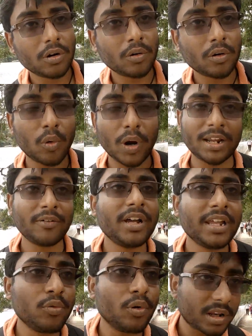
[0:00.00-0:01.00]
whatever
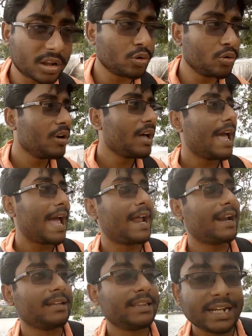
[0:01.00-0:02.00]
he wants to,
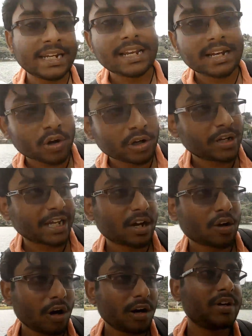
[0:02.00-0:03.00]
and then he will going to take a
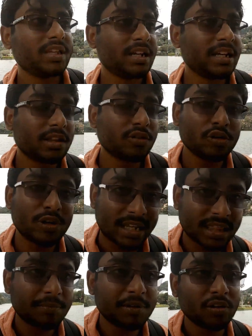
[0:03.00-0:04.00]
call whether he is going to
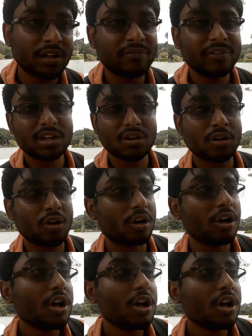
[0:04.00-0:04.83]
accept your request or not.